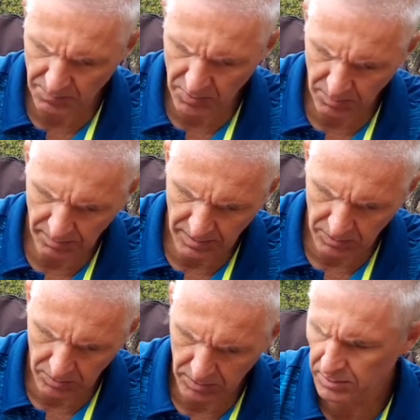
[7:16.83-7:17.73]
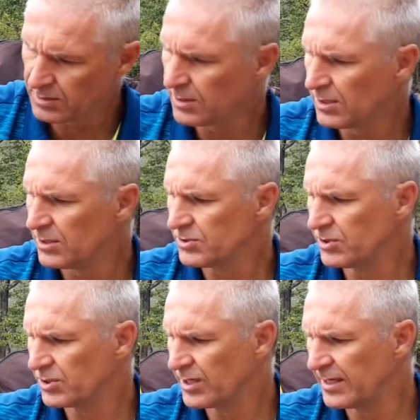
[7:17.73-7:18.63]
a problem at all to
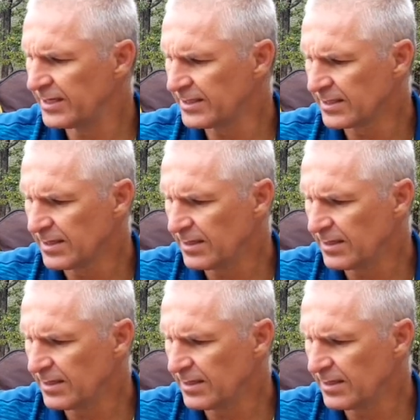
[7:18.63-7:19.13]
clean.